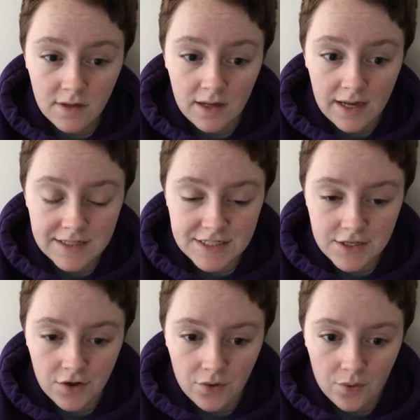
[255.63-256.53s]
And
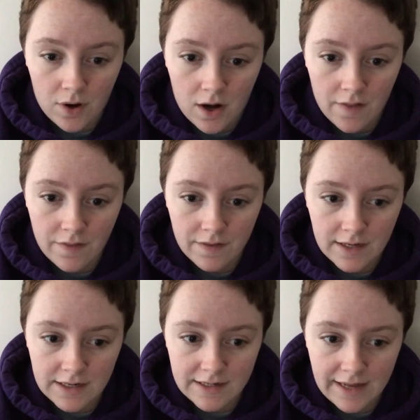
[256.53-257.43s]
so on
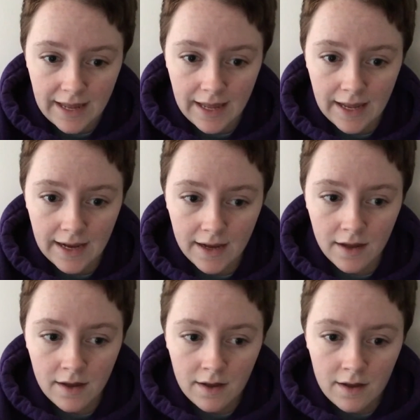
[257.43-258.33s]
the day
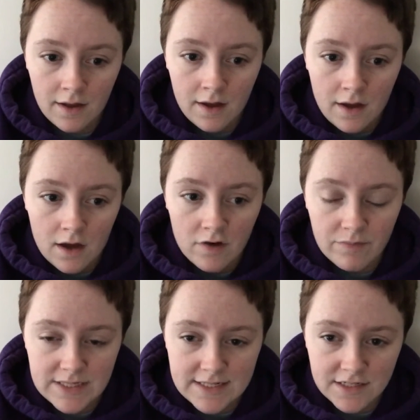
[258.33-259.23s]
of
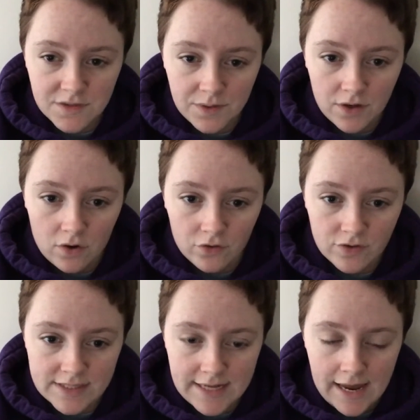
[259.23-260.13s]
my 6-week
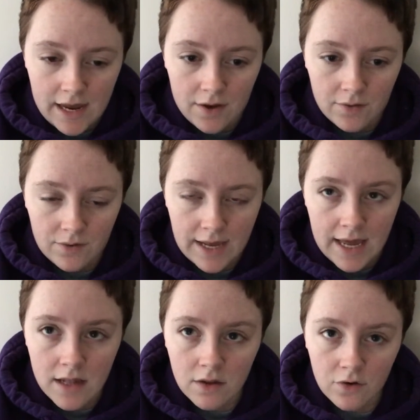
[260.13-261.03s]
ultrasound, I
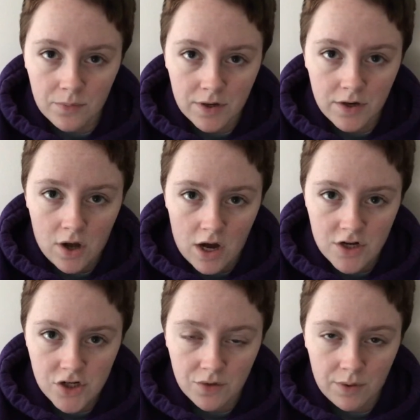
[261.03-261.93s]
had a little bit of
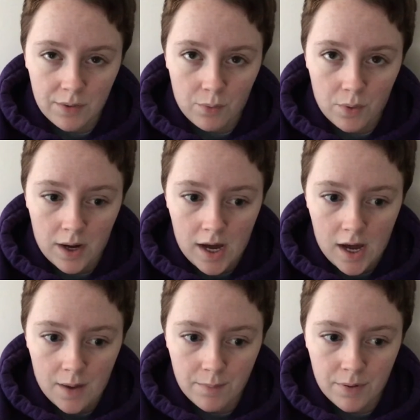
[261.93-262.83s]
nausea when I woke
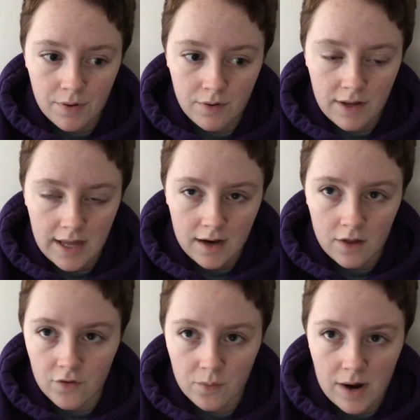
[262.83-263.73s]
up, and
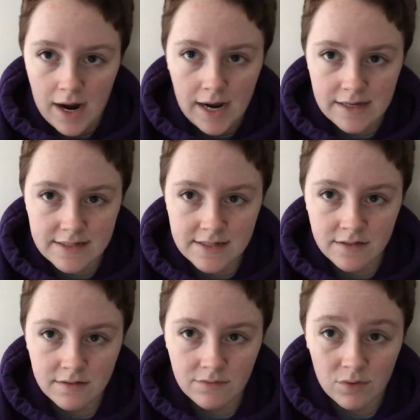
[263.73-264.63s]
otherwise
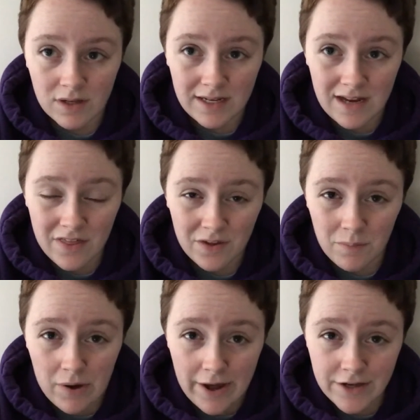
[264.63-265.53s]
really nothing
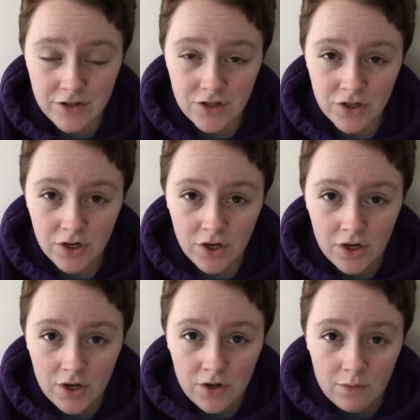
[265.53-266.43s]
much,
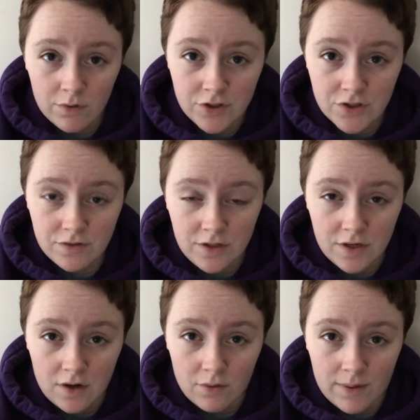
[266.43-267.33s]
which,
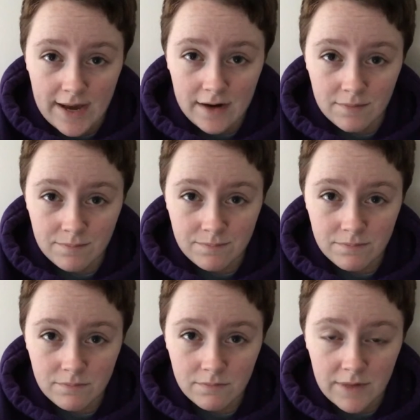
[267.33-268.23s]
kind of
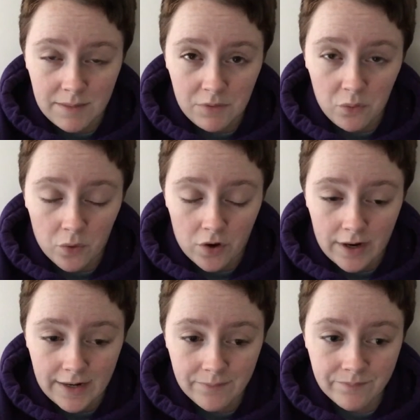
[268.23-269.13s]
made me
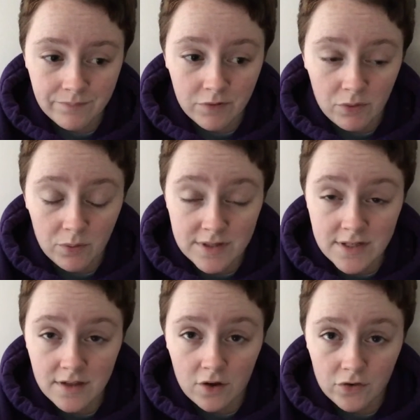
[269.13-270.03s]
worry. But we went to
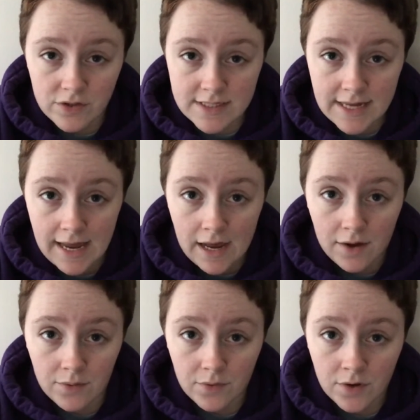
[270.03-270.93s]
the
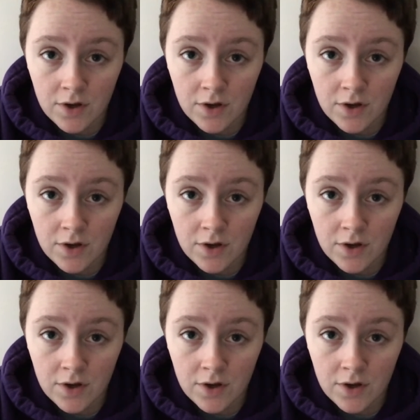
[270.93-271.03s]
ultrasound.